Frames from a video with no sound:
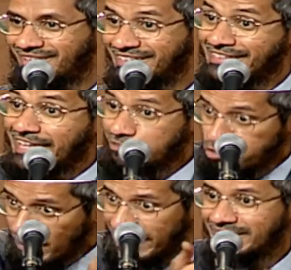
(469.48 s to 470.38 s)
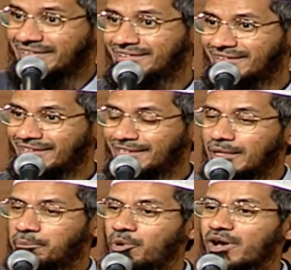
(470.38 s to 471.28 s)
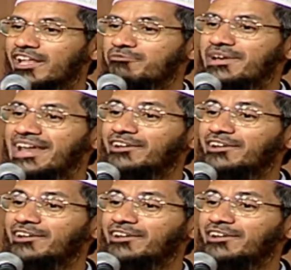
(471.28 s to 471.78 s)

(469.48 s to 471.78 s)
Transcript: She gets new money. The poor husband